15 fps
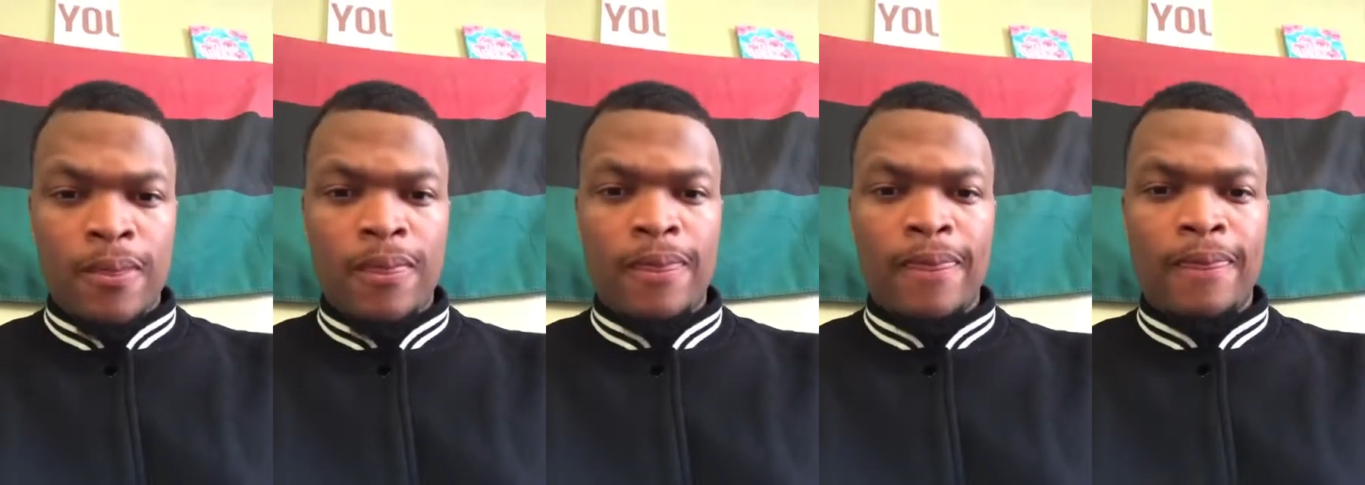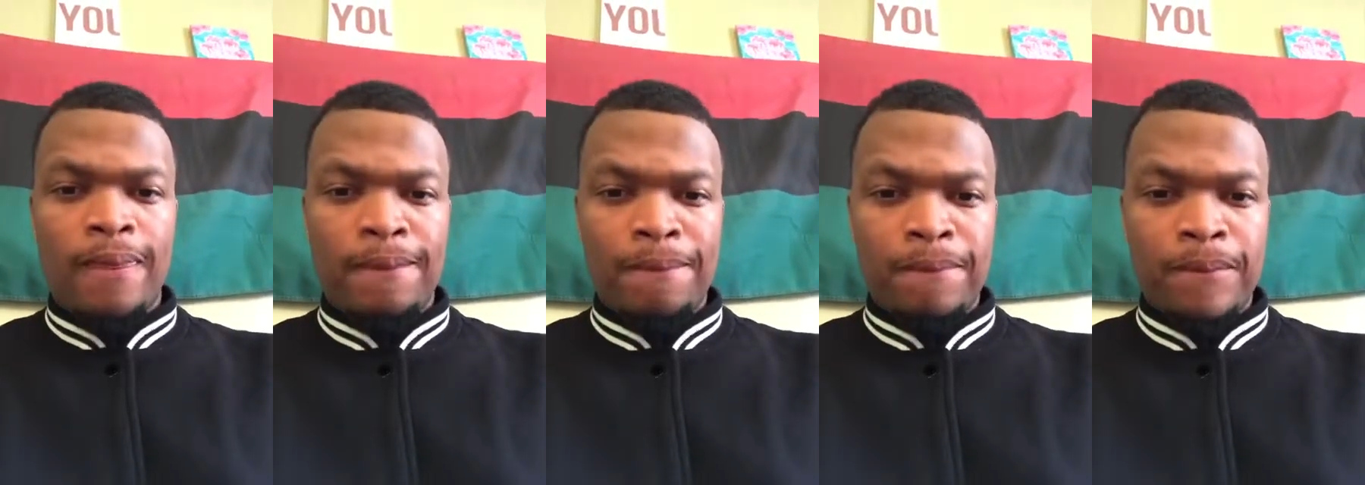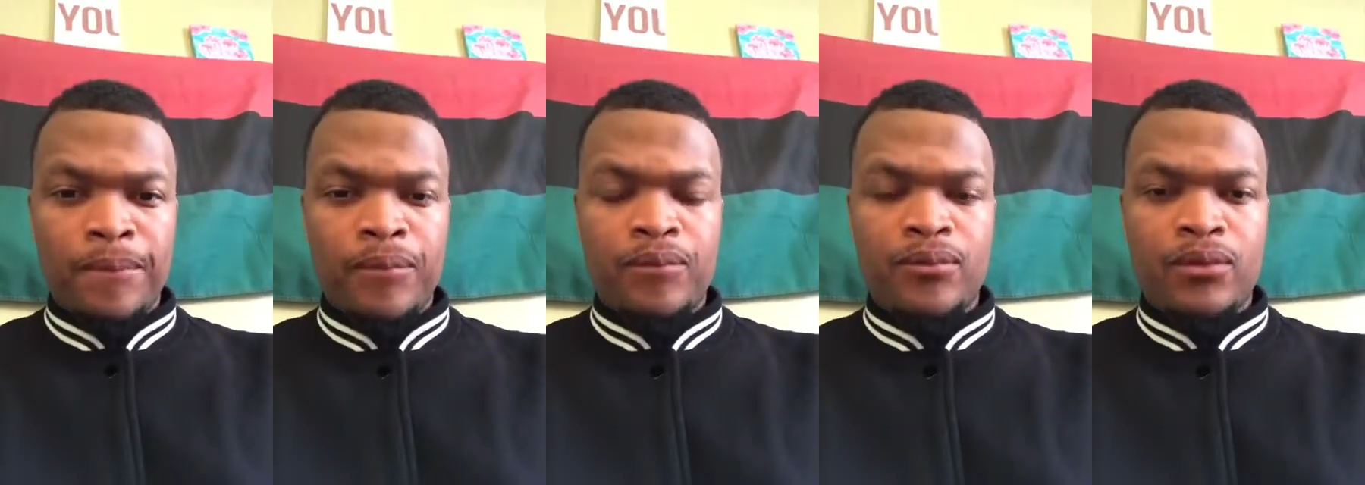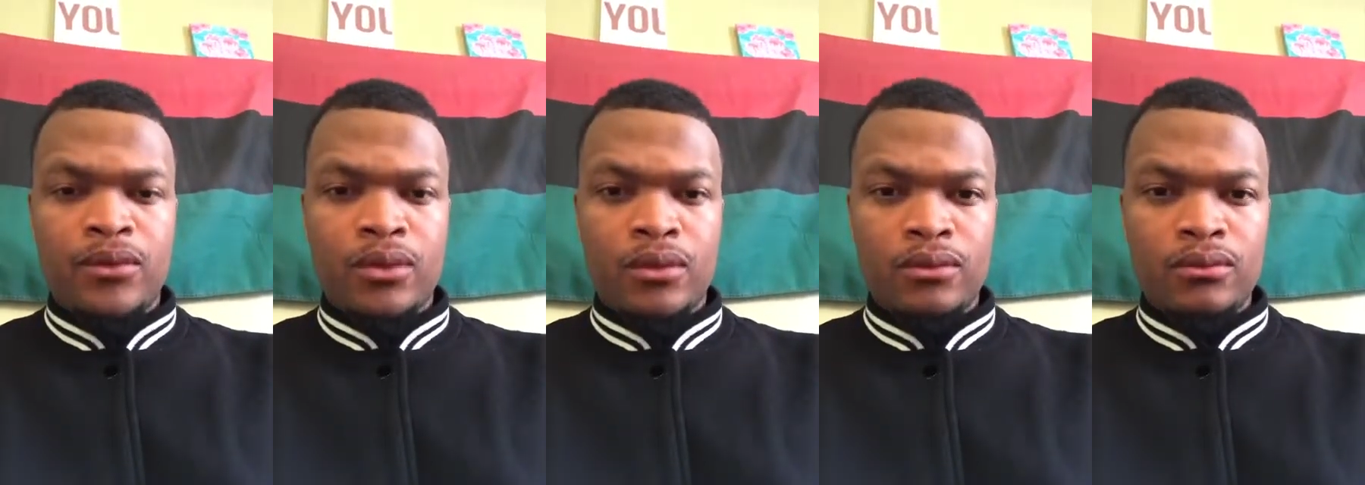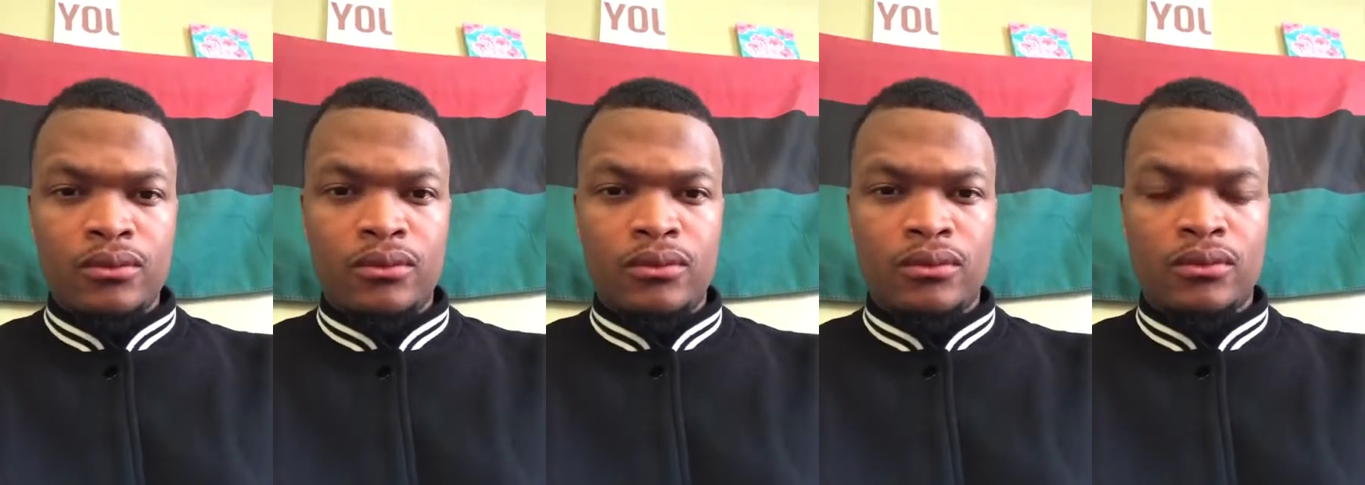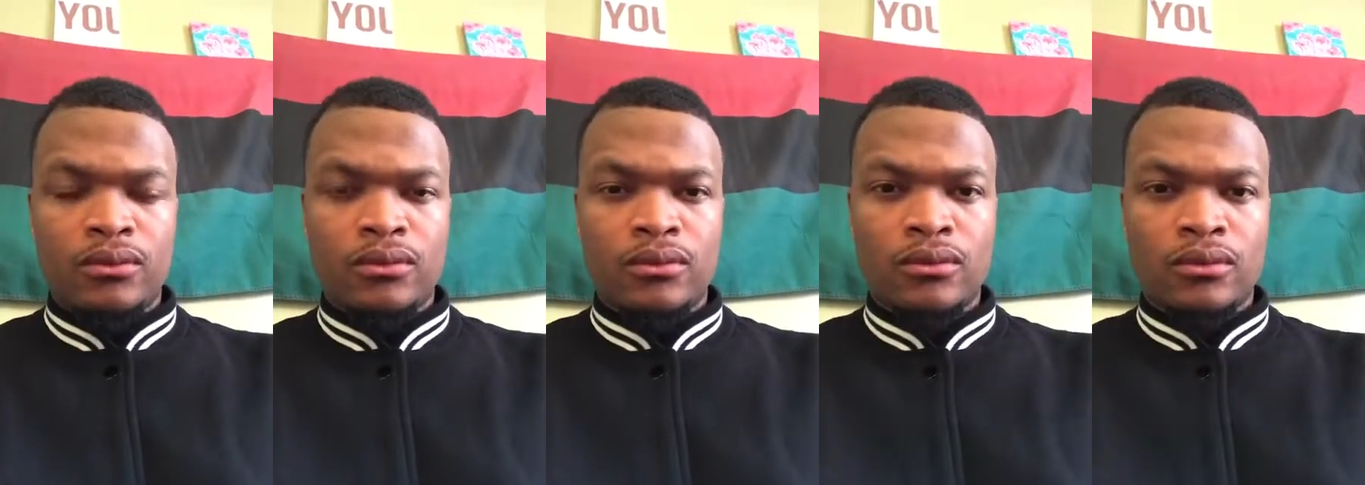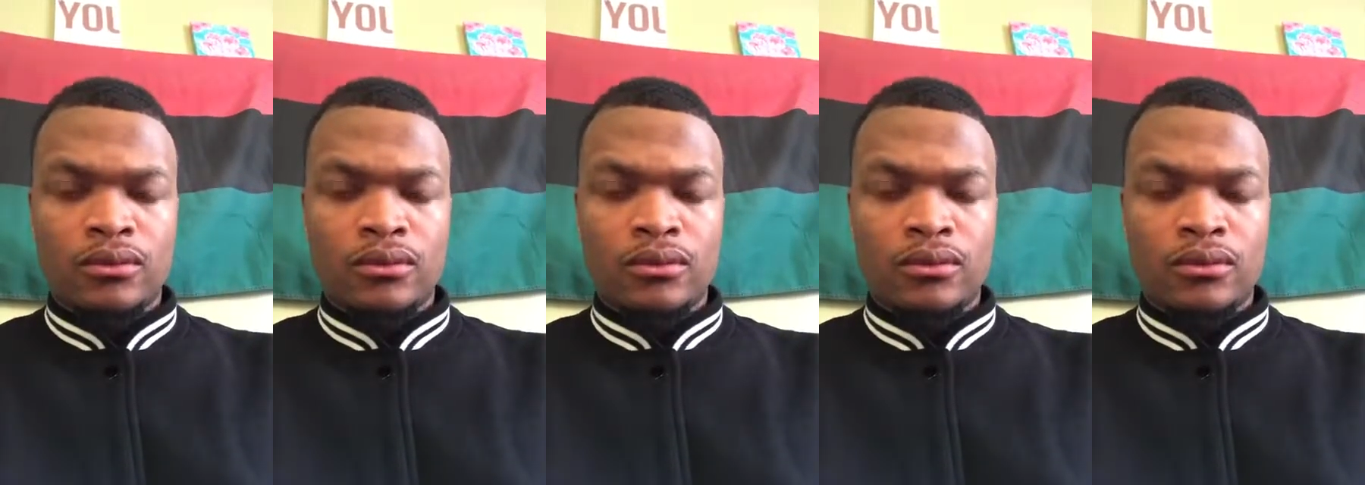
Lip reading: that's being frustrated and